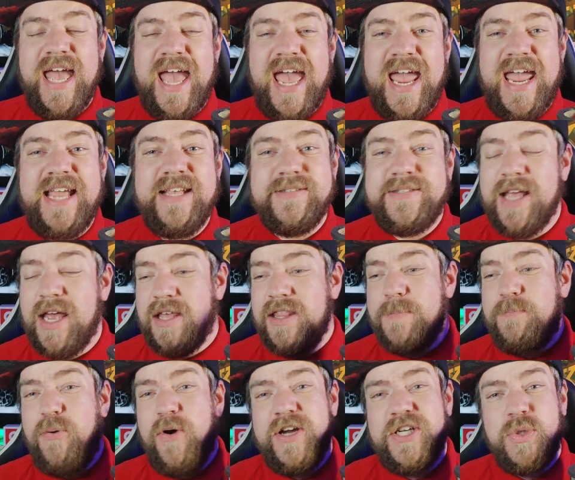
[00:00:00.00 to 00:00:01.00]
ease.
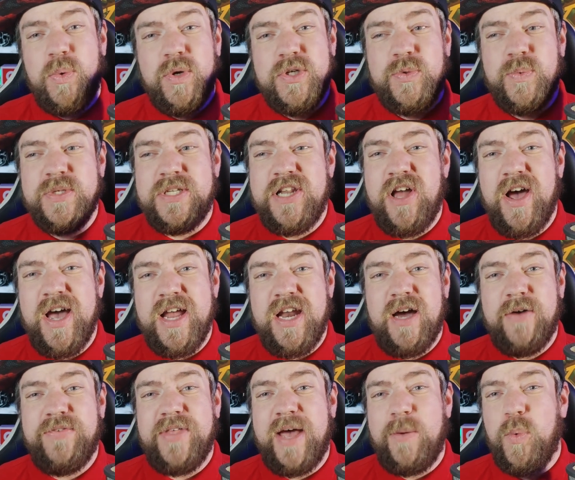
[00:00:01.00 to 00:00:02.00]
The pressure washer was light
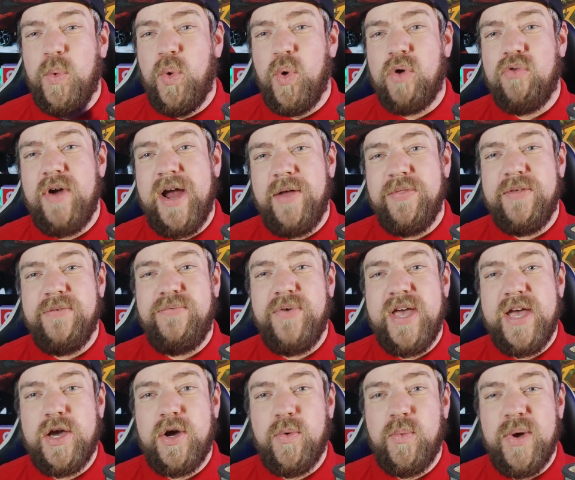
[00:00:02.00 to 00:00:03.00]
enough to walk around the
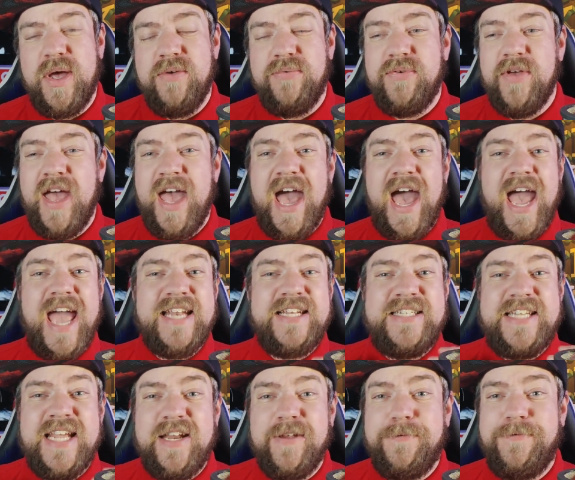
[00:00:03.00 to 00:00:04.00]
vehicle with.
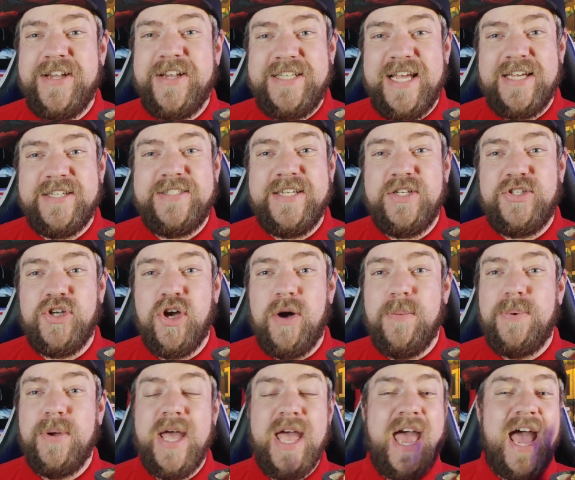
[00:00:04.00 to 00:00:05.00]
It did a fantastic
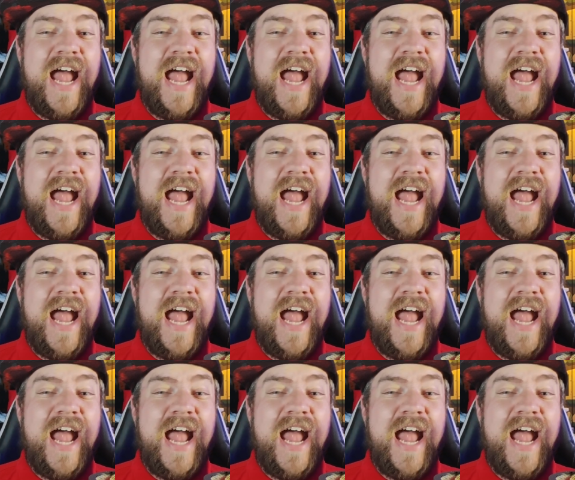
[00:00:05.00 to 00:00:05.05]
job.